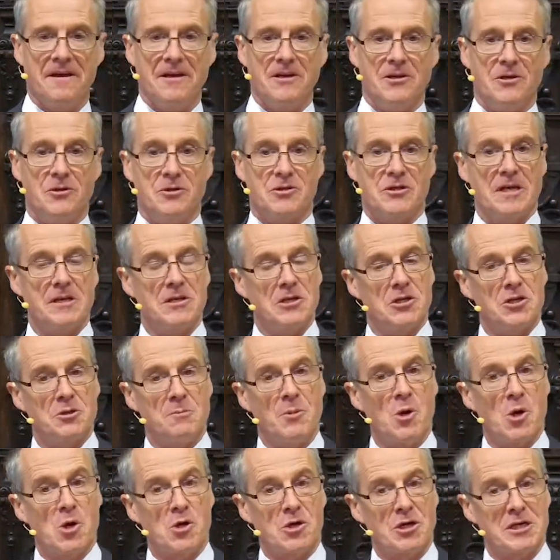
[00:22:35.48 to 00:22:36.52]
You see the
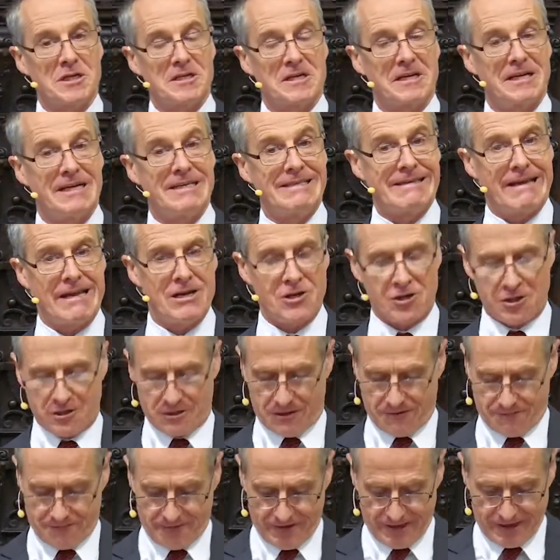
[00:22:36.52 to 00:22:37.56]

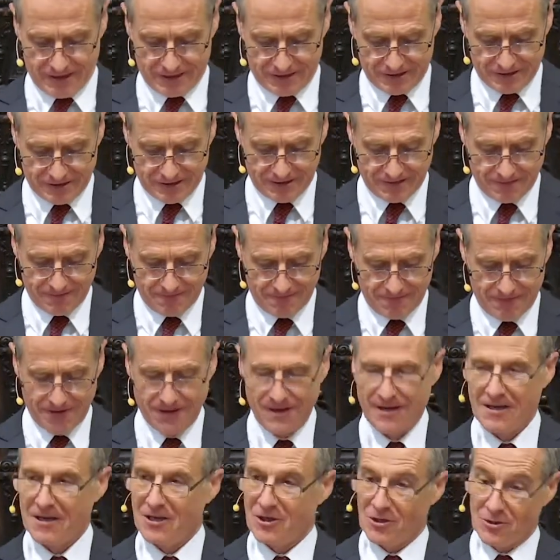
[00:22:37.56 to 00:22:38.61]
democratization of this.
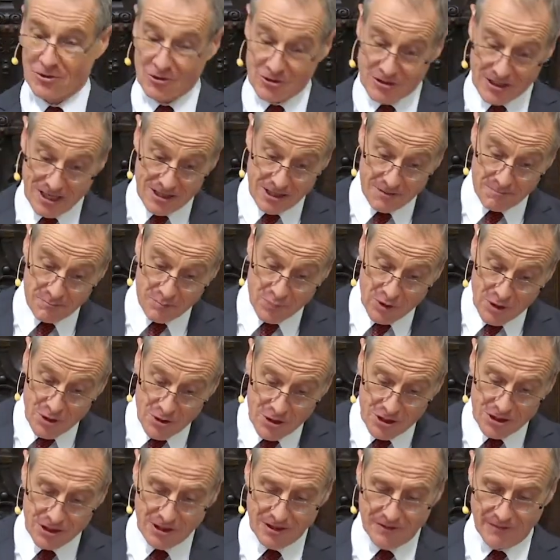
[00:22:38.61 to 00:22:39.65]
You see the
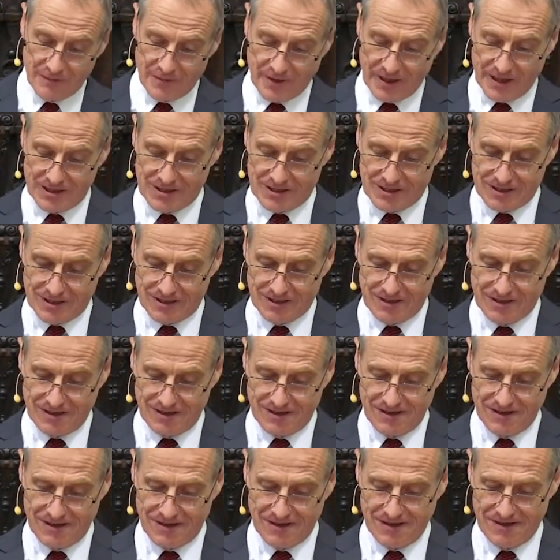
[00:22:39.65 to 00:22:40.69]
beauty of this.
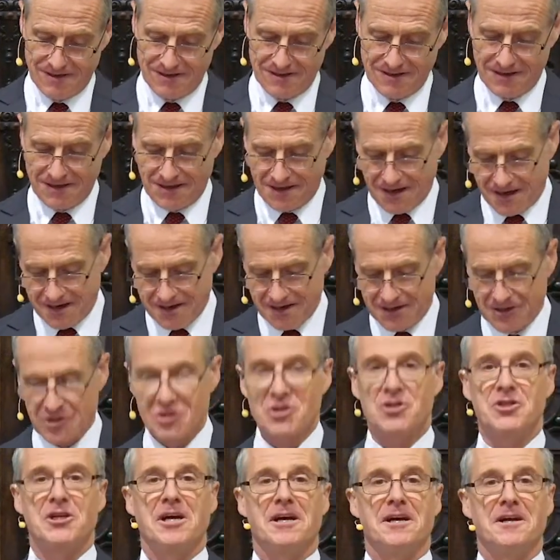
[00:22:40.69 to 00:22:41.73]
The
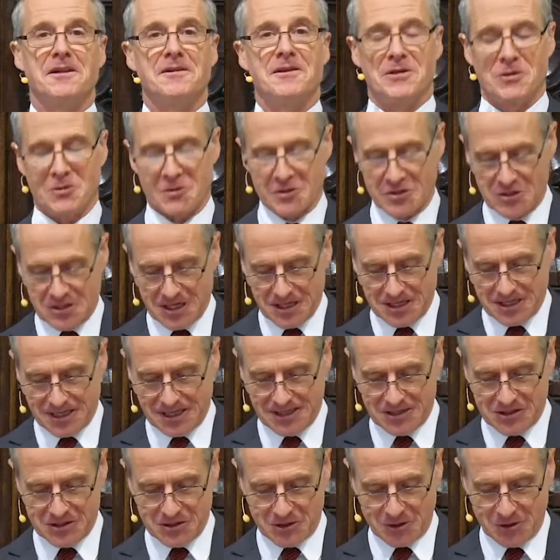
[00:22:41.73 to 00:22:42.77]
youngest child in your Sunday
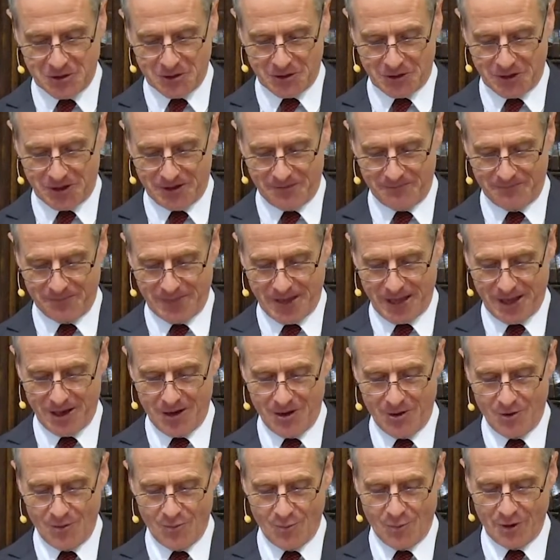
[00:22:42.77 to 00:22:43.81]
school
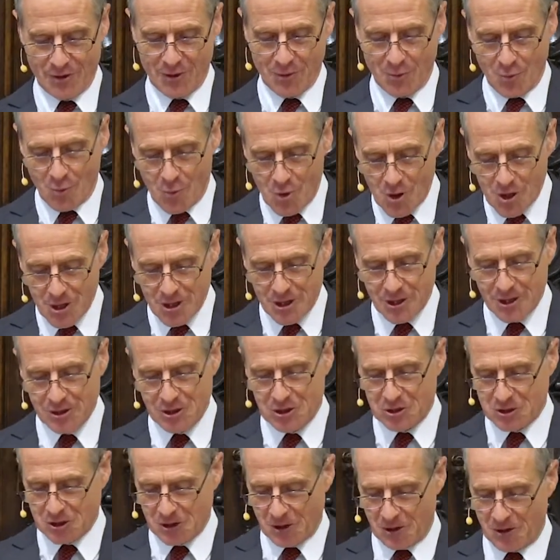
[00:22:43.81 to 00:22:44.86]
with the
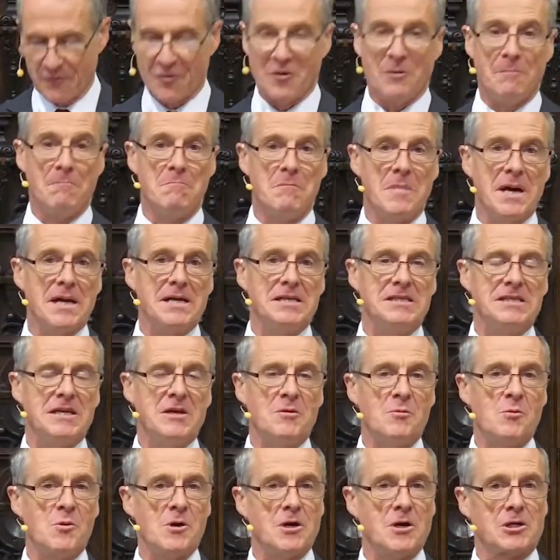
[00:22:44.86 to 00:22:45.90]
words of the mighty
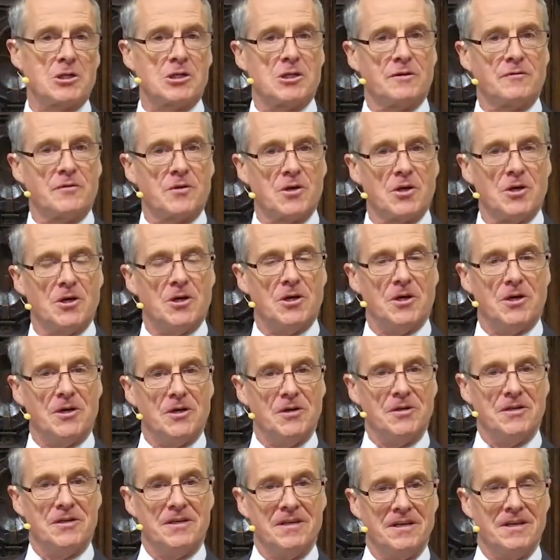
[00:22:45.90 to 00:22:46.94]
works of
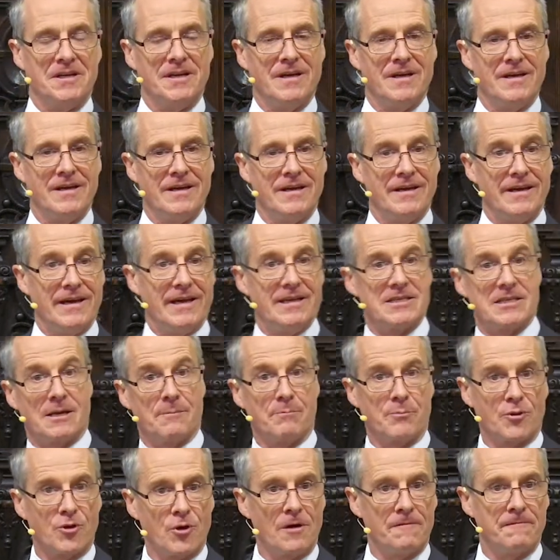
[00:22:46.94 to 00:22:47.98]
God is a
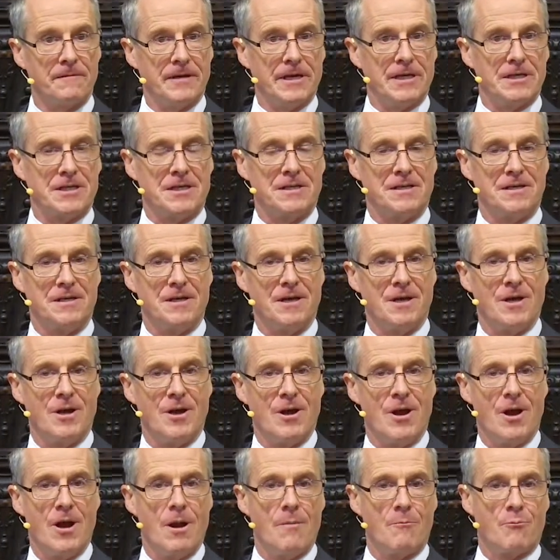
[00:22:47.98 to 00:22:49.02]
prophet
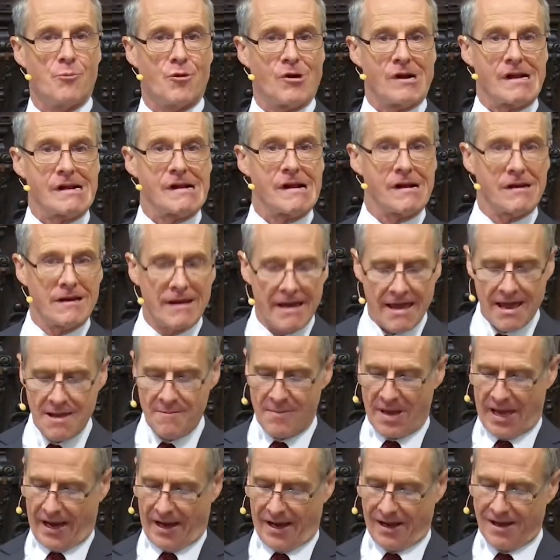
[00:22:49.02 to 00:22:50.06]

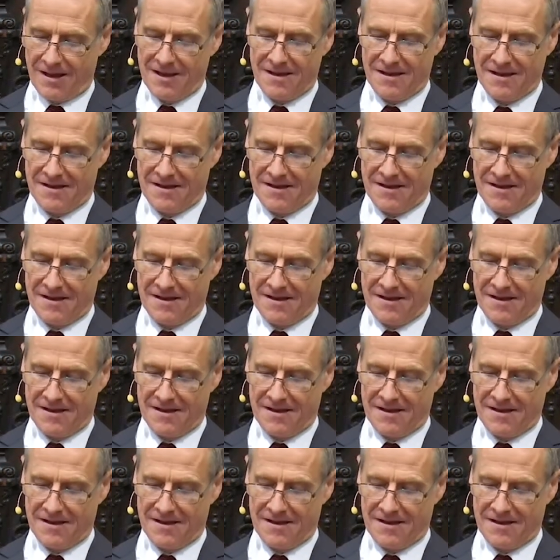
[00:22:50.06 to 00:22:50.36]
proclaiming